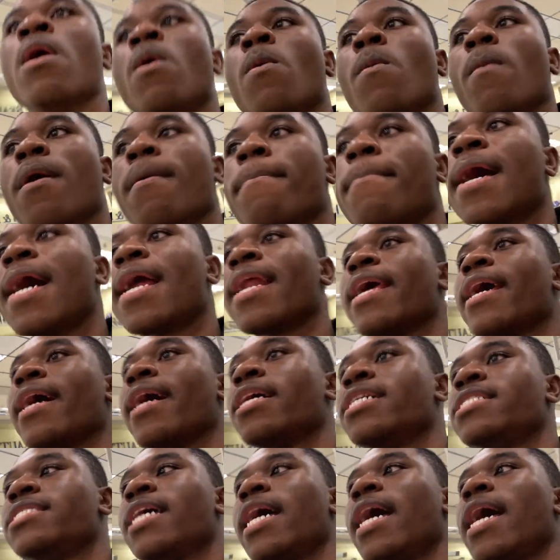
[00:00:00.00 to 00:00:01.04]
Where the body
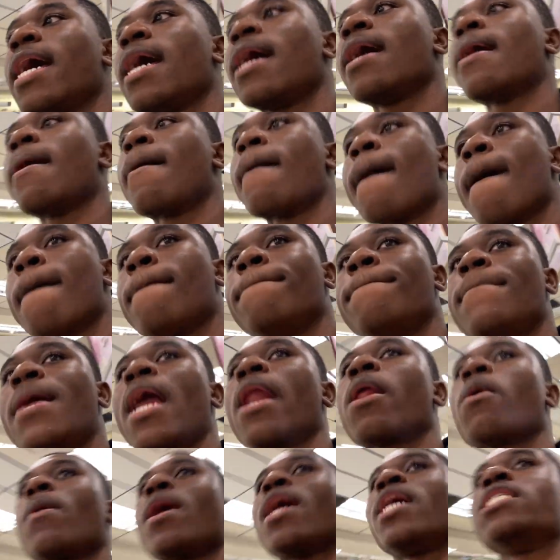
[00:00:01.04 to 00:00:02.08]
wash at?
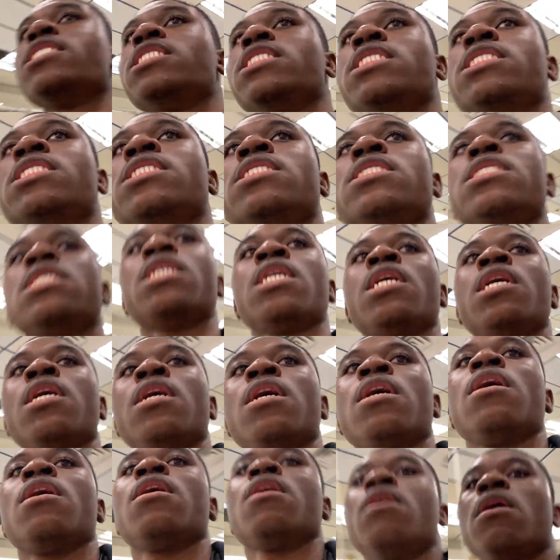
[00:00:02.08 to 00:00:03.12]
Body wash.
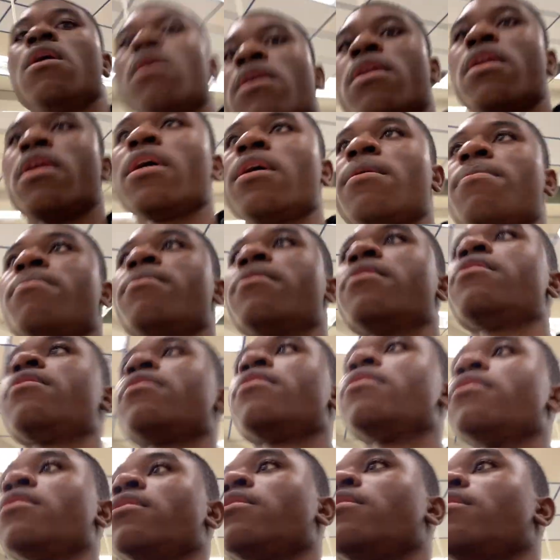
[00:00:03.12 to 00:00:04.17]
They up
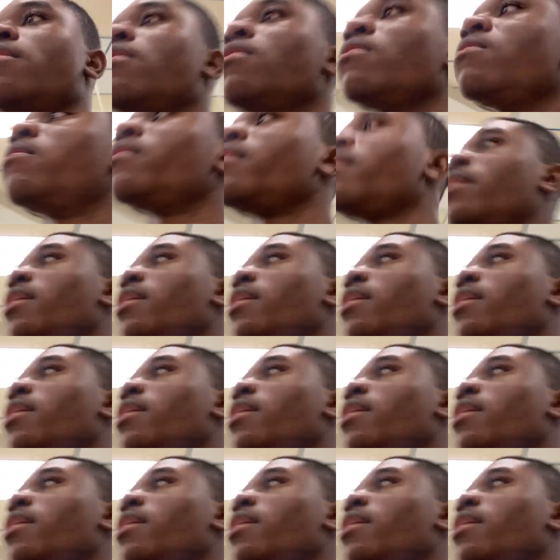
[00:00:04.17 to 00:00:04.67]
here. No, they